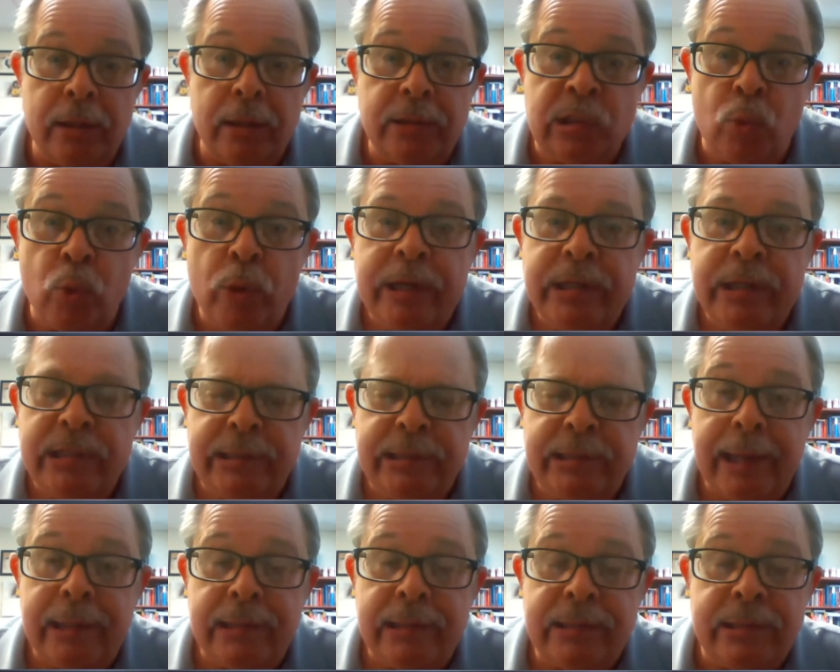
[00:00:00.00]
squeeze
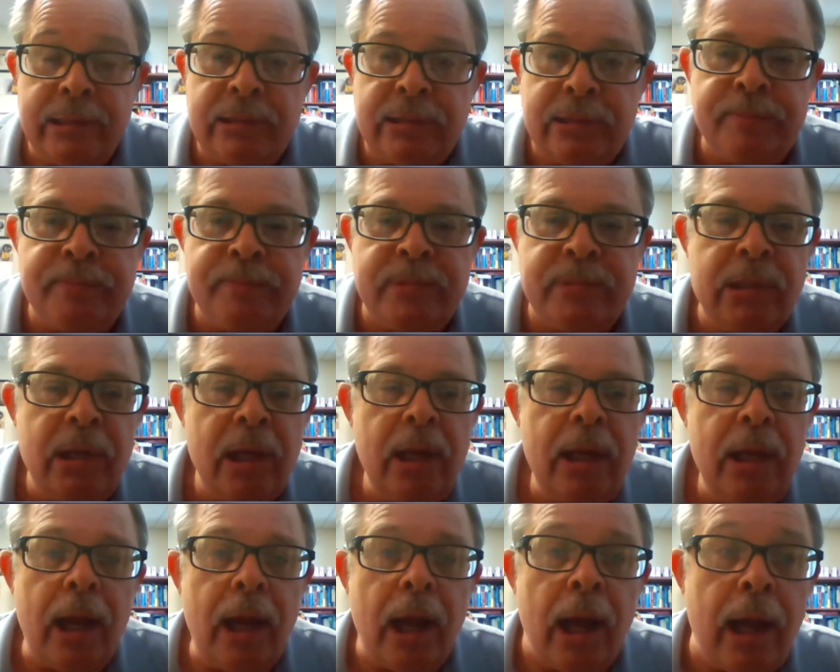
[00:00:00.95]
state systems,
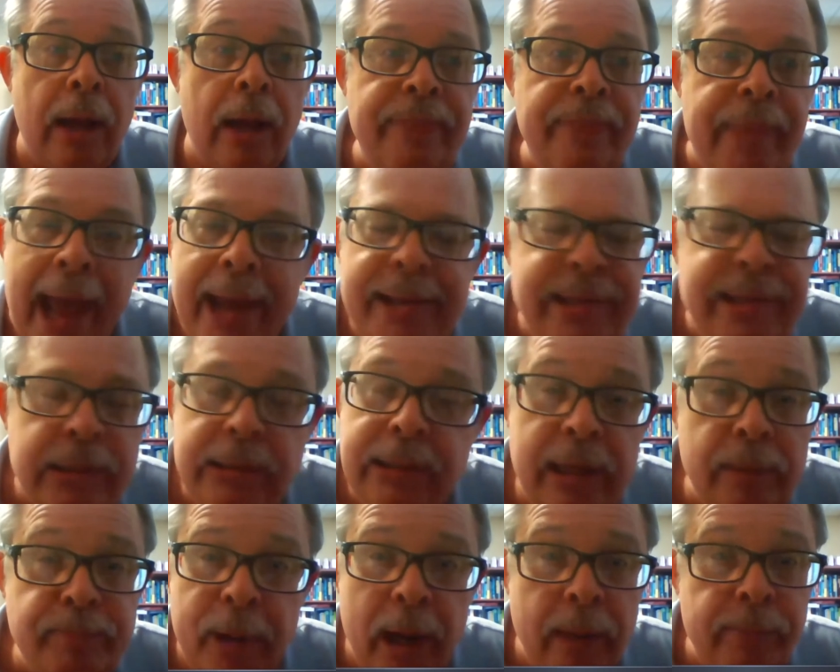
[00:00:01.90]
that didn't
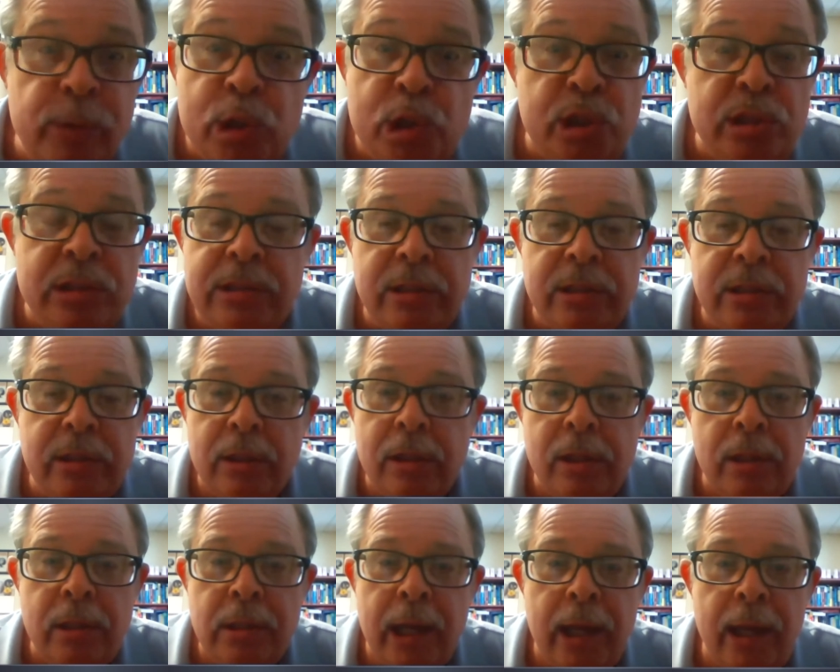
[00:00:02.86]
get published
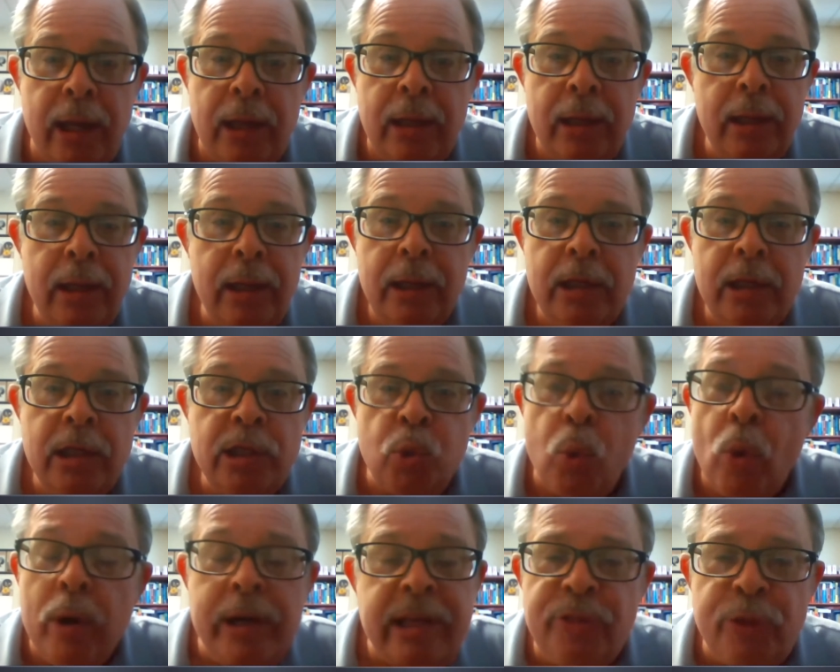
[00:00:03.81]
until
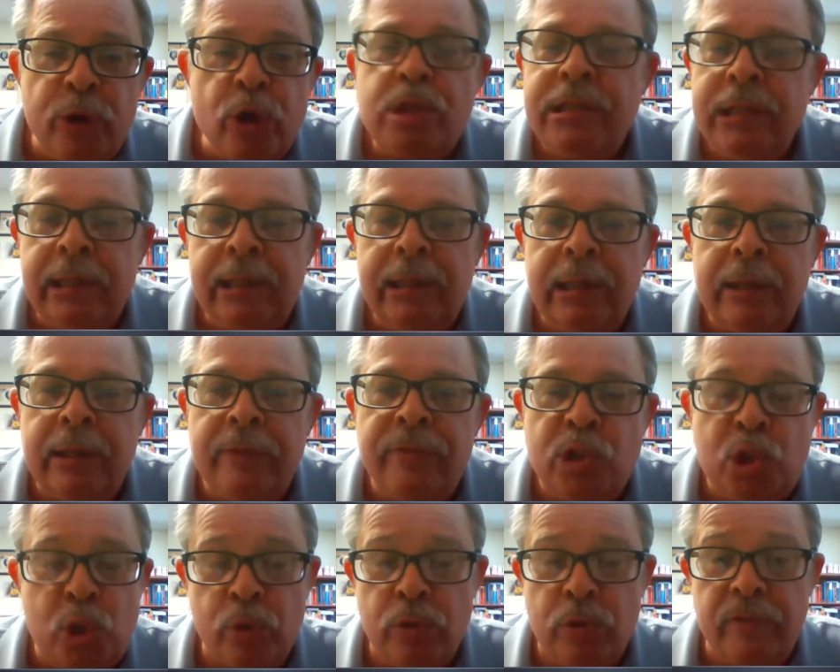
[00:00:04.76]
2013 in the
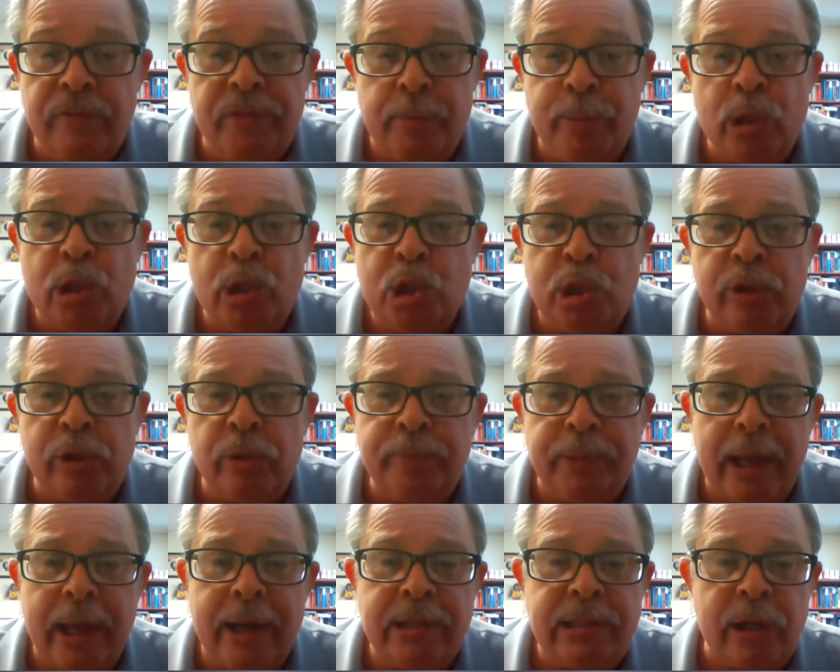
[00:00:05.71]
Journal of the British
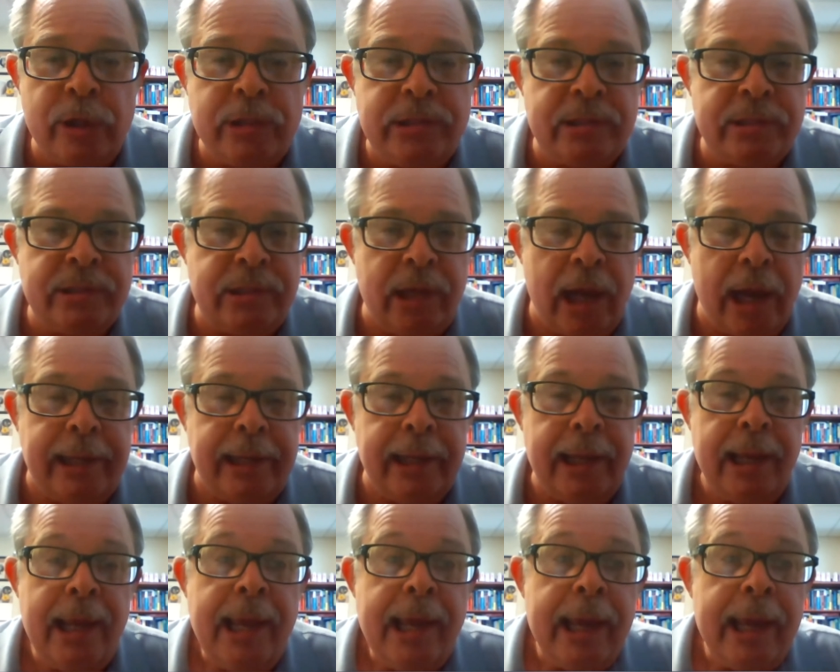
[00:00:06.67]
Interplanetary Society.